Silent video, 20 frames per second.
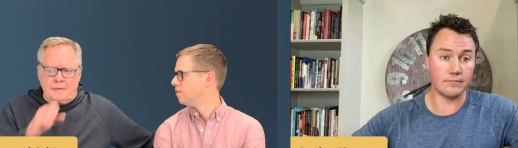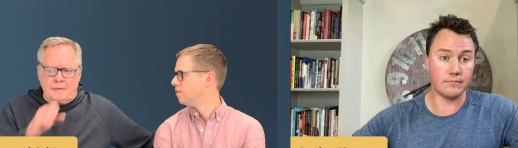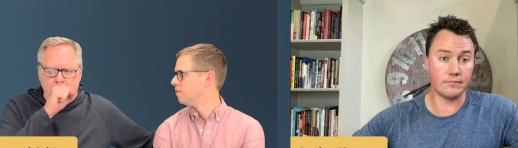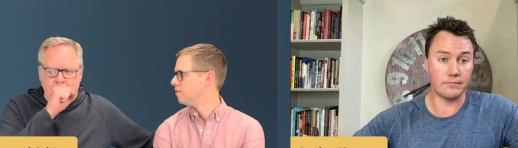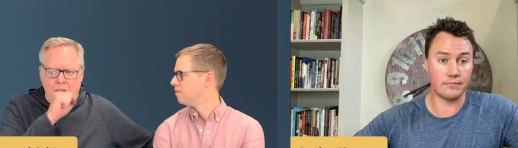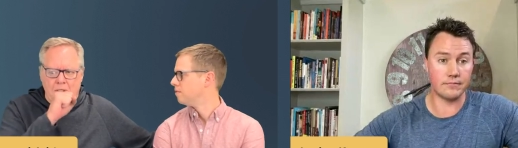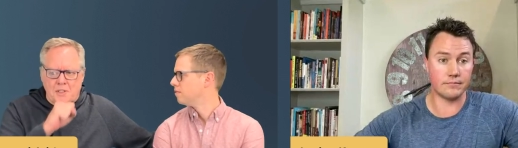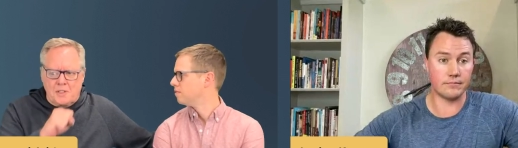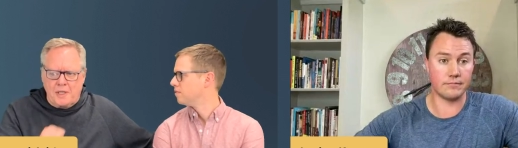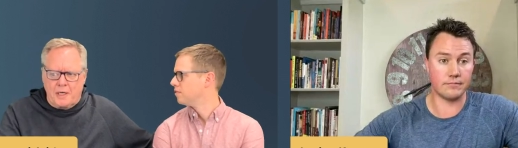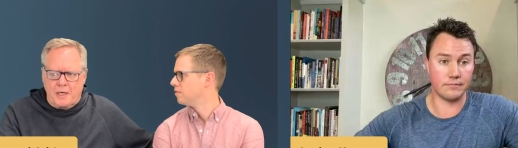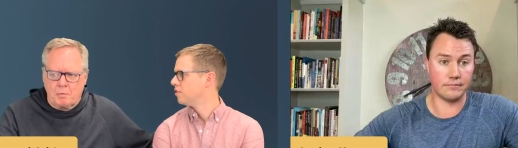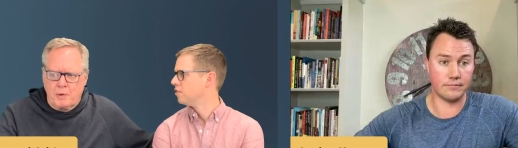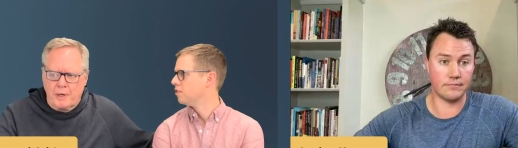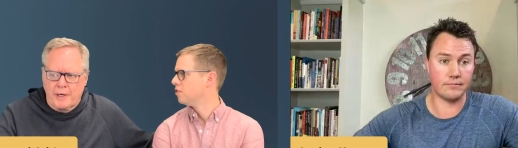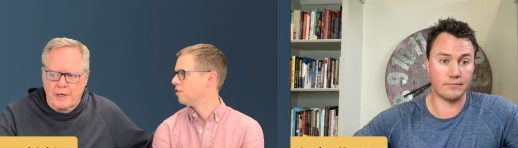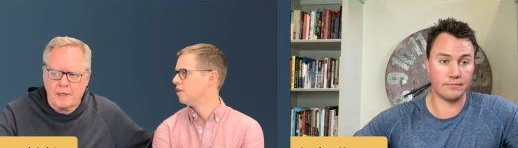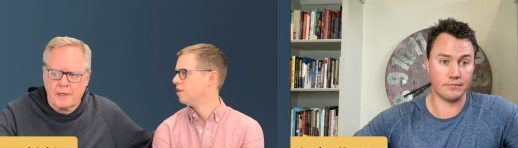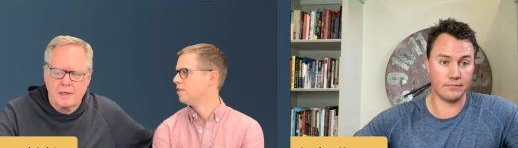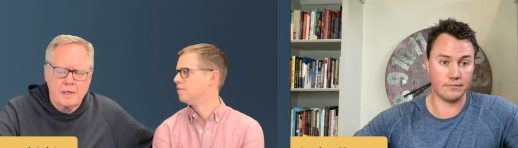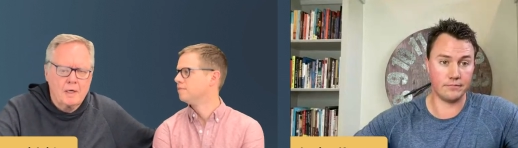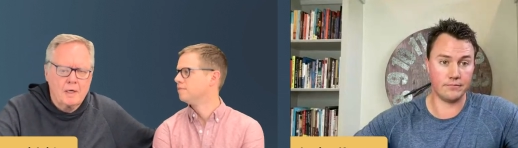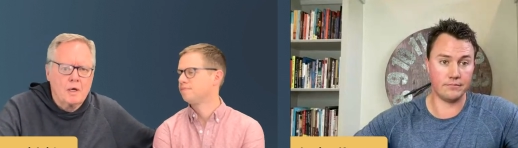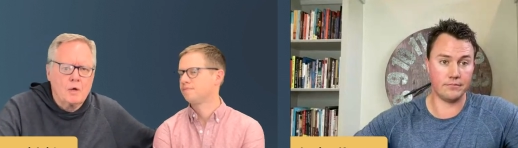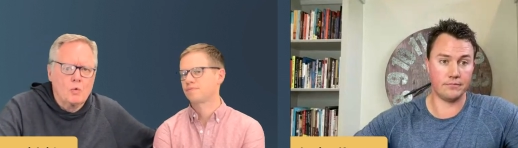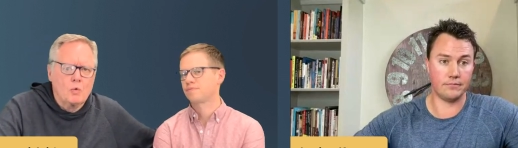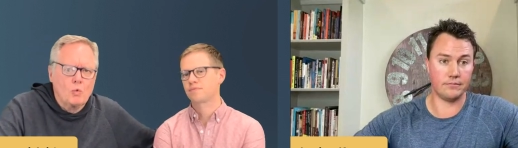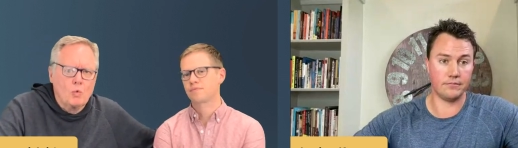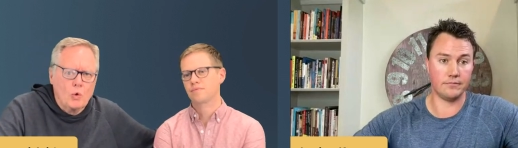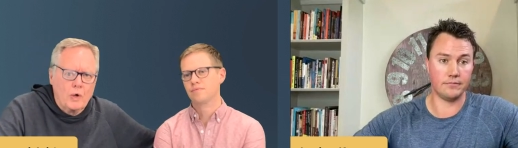Speaker 1: let's take a break.
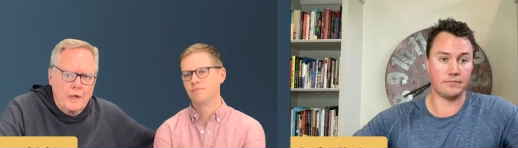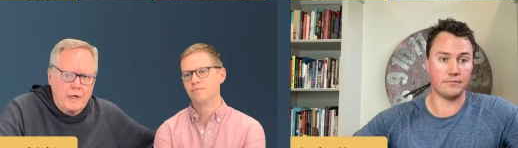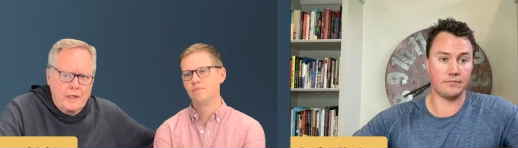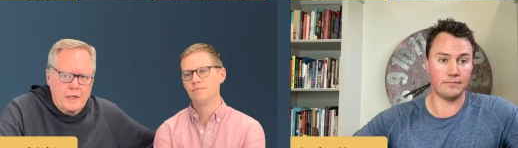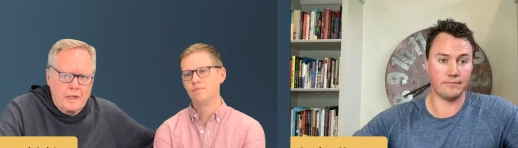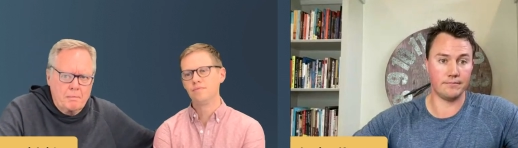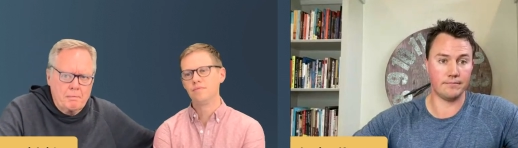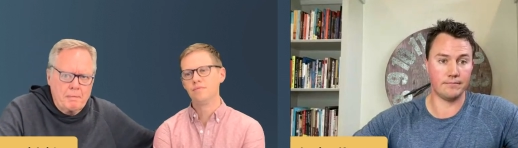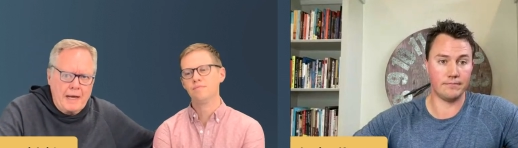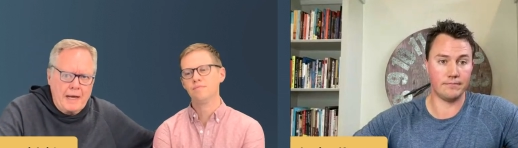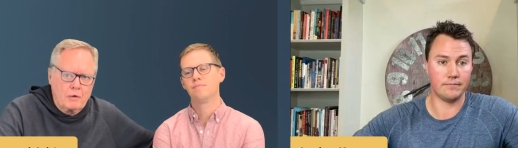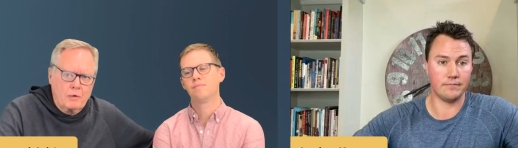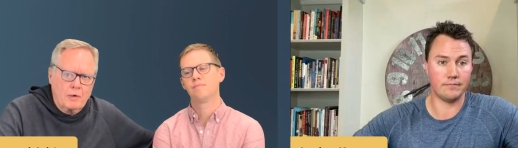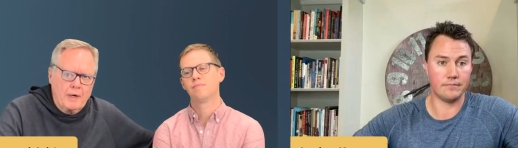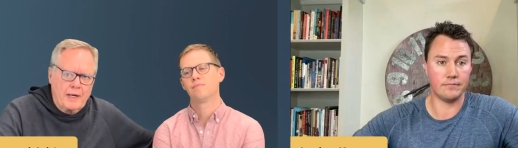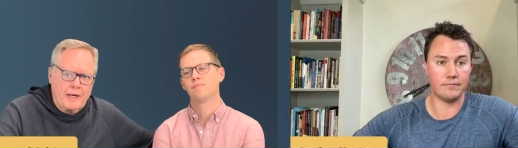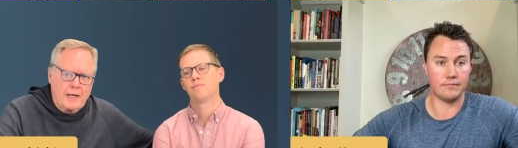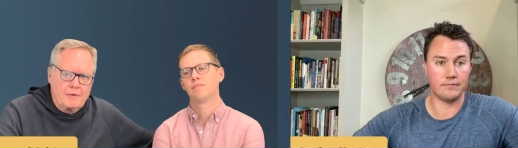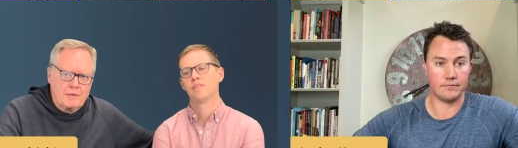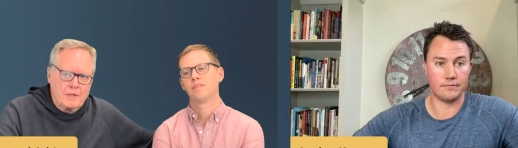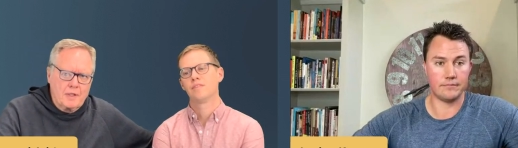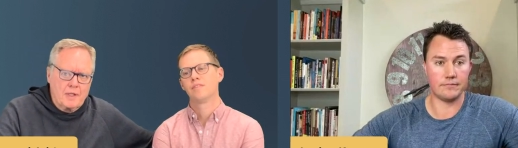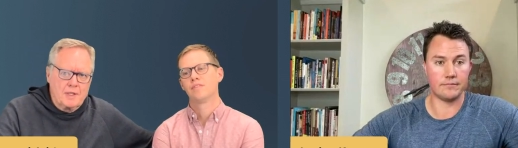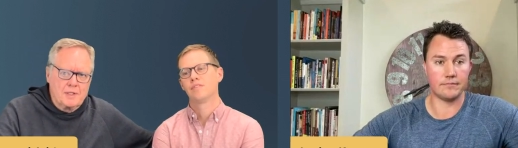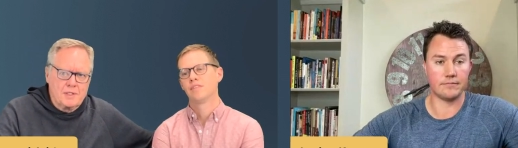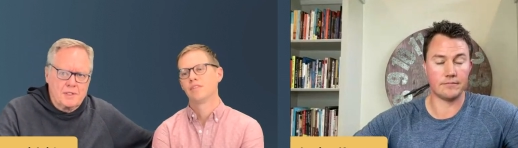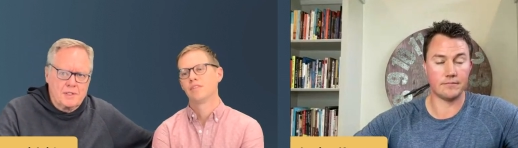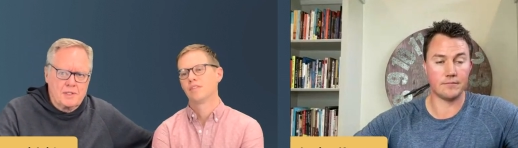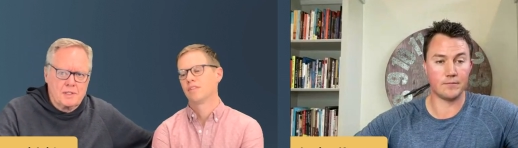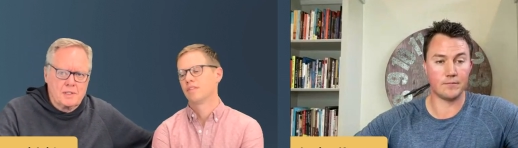We're going to come back right after this.
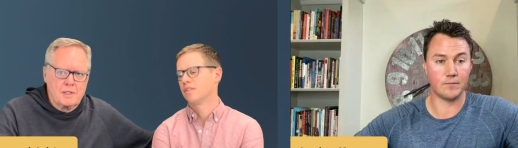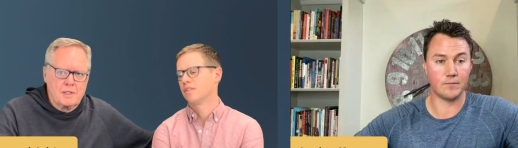This is the